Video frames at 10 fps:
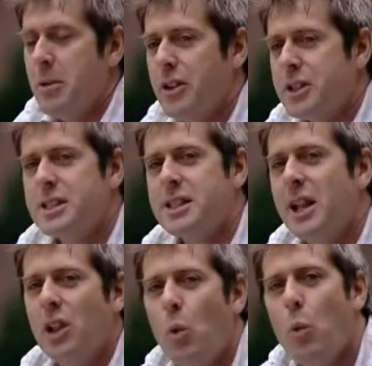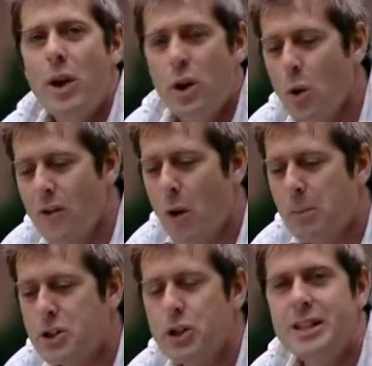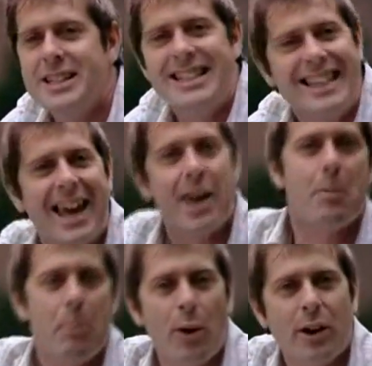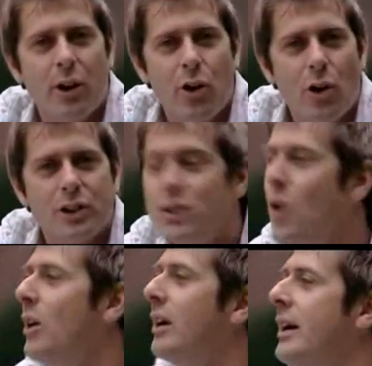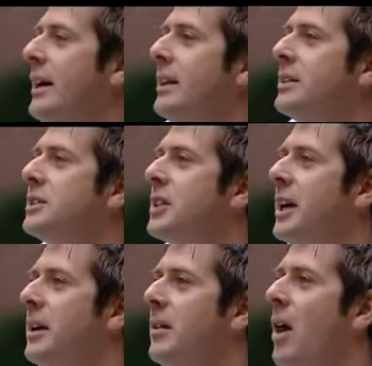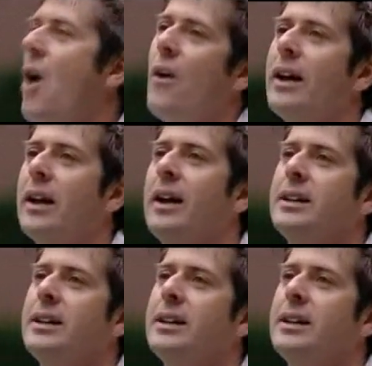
But there's still a window of opportunity to get our point across. Not to say, all right,